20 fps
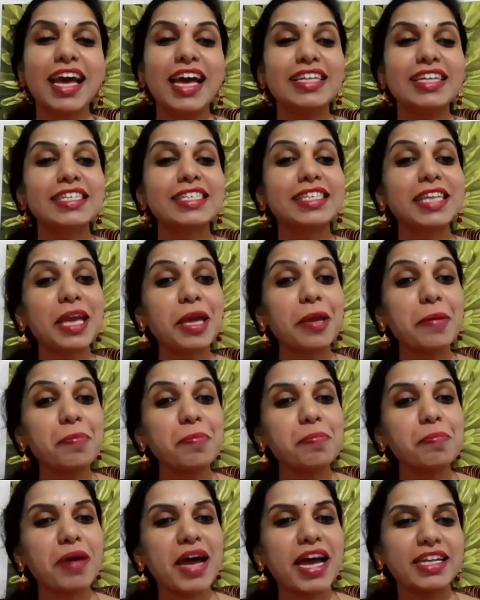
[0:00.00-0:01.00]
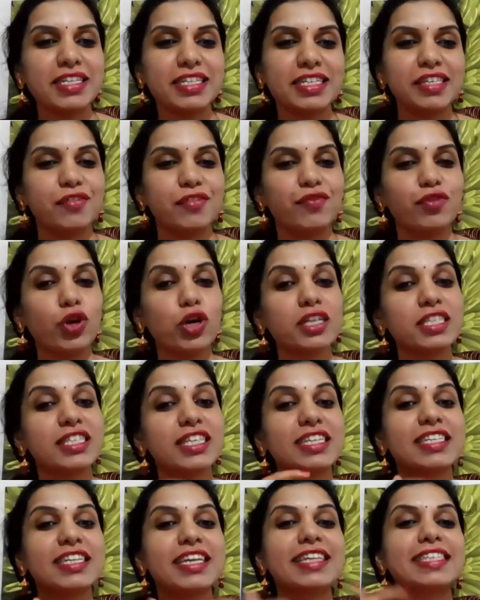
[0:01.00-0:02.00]
It is imperative. You are
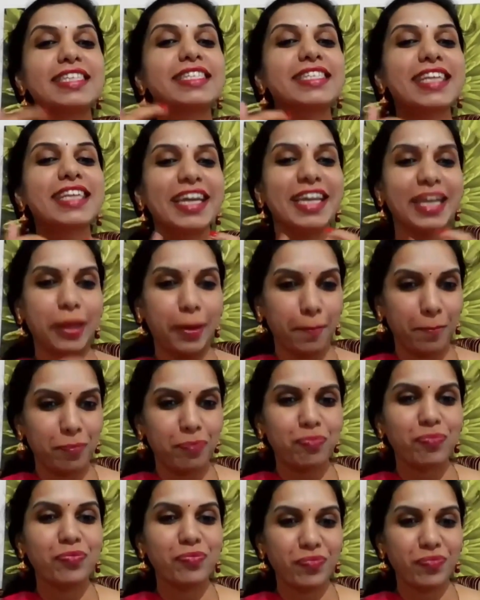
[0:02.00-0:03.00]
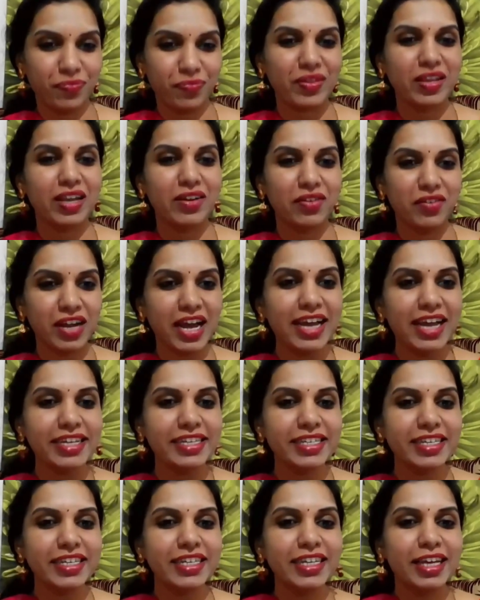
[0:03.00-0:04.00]
suggesting,
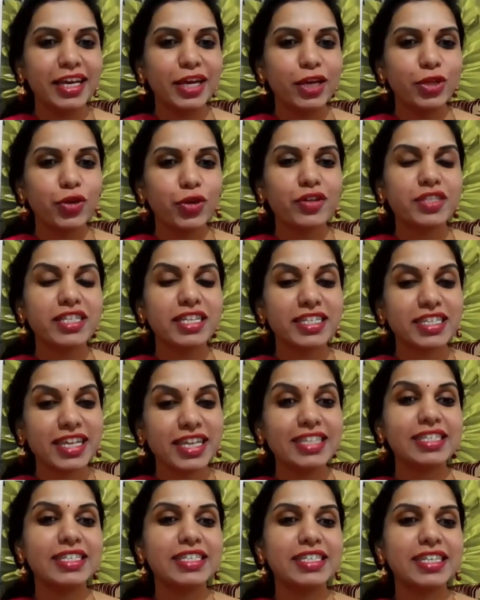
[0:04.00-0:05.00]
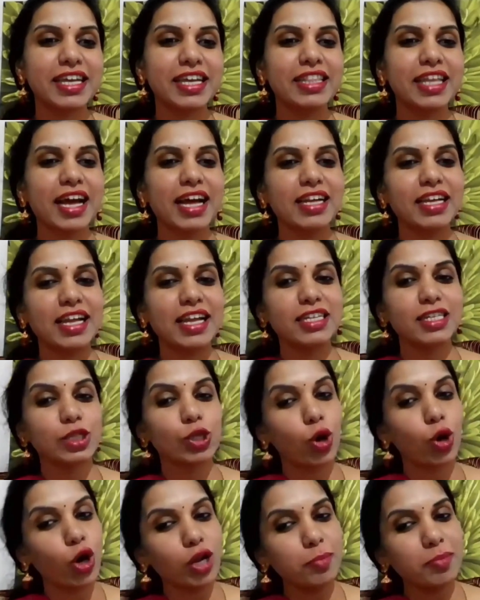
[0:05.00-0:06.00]
right? You're suggesting that let
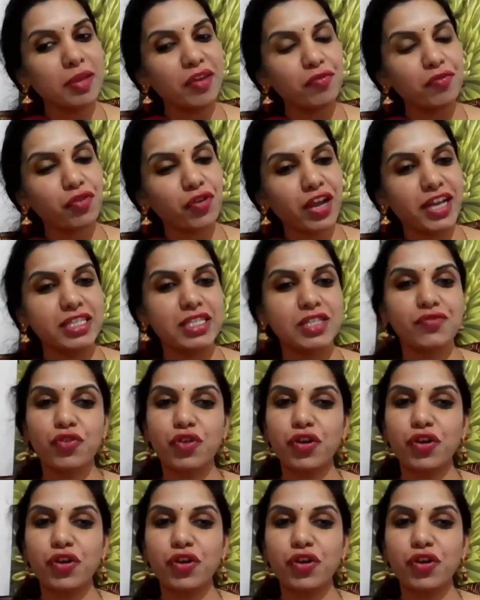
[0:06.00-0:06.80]
us all be friends